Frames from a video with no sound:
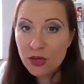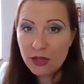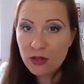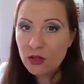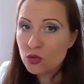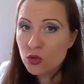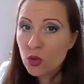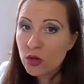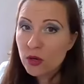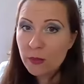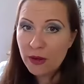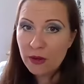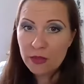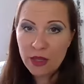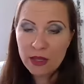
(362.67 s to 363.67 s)
you cannot talk
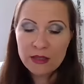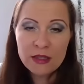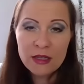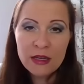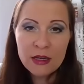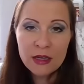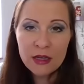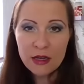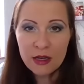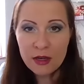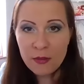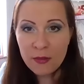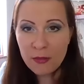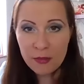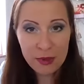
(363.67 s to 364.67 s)
about that
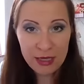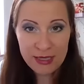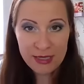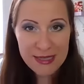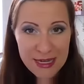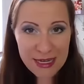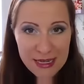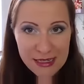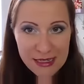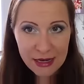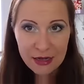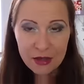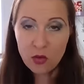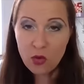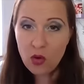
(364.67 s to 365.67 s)
in
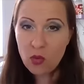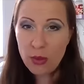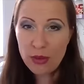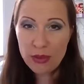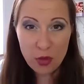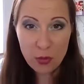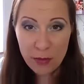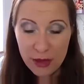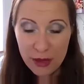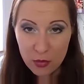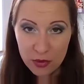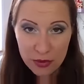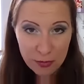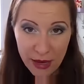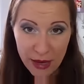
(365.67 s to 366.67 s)
detail or
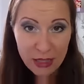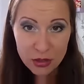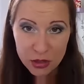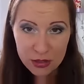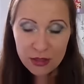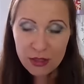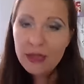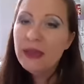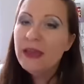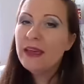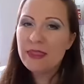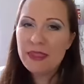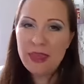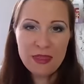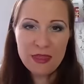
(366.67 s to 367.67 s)
with passion,
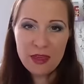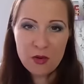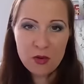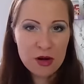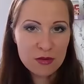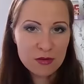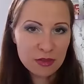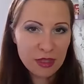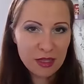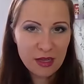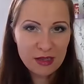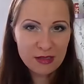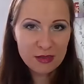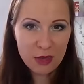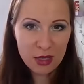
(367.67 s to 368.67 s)
then they will
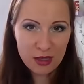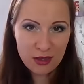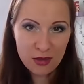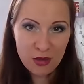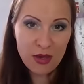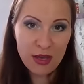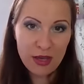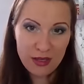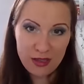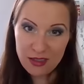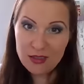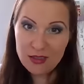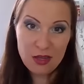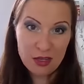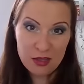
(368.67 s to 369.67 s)
realize, well, okay,
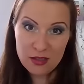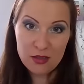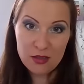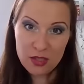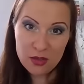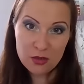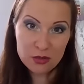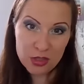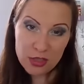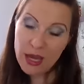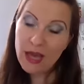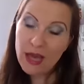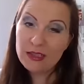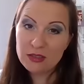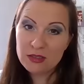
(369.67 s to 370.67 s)
he or she
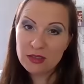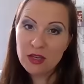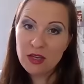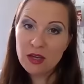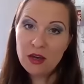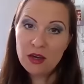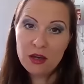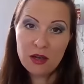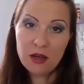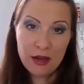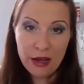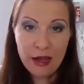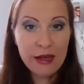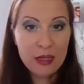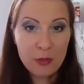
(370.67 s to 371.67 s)
has
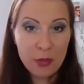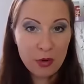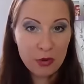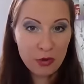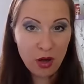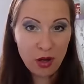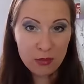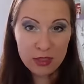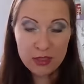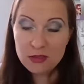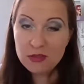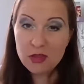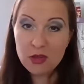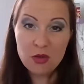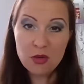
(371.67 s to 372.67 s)
lied about the
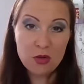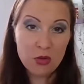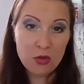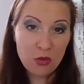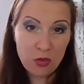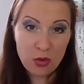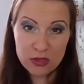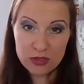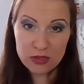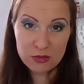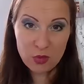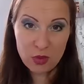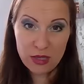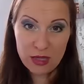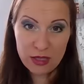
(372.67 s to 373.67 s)
hobbies, so what
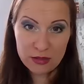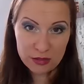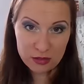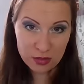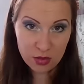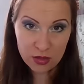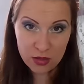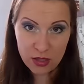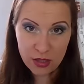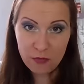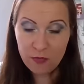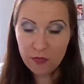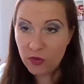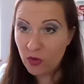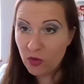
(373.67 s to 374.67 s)
else is going to
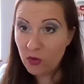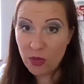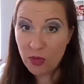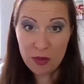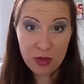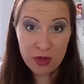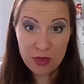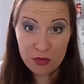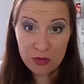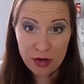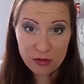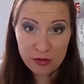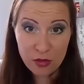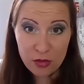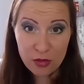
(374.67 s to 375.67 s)
come? So maybe the
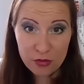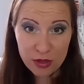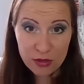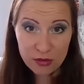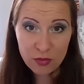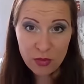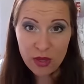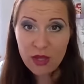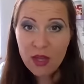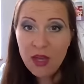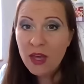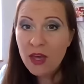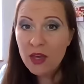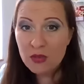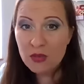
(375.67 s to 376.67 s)
rest of the resume
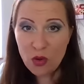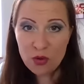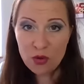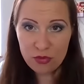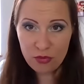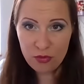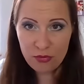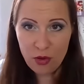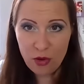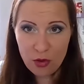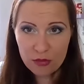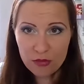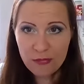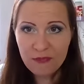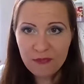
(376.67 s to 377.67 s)
is also
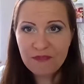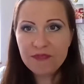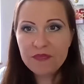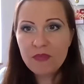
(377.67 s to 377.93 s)
false.